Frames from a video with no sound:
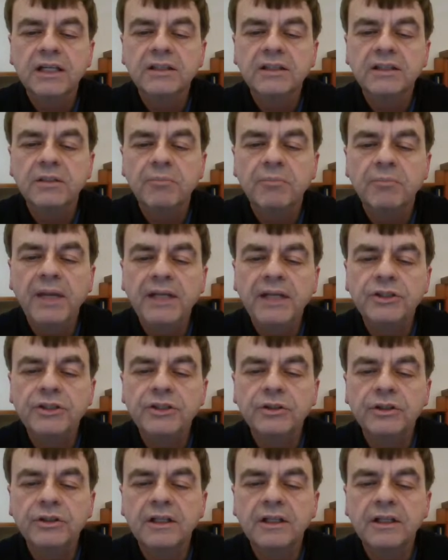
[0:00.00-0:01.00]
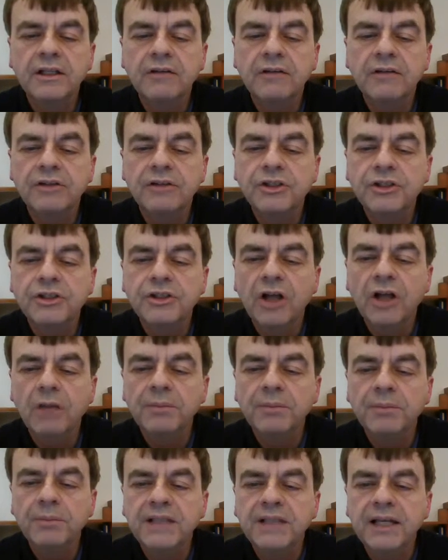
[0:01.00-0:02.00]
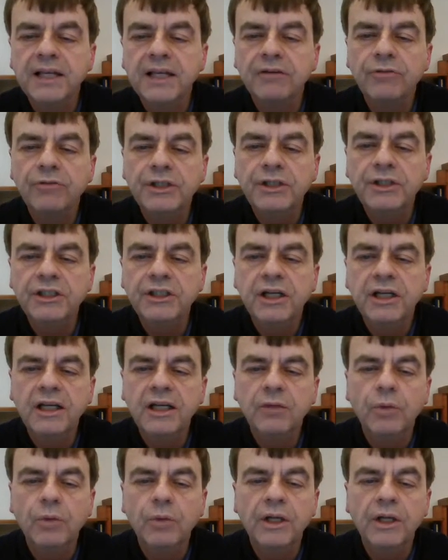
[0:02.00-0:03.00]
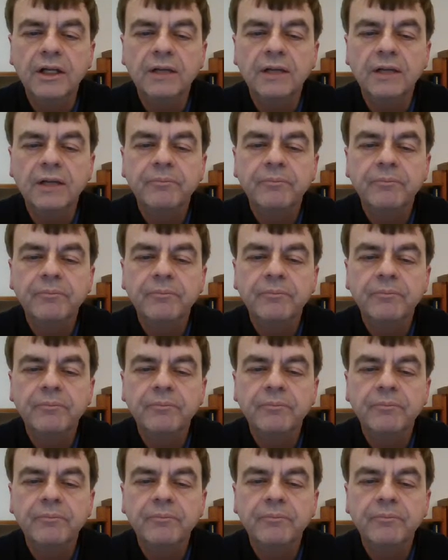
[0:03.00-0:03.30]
to make sure that they're as sharp as they originally were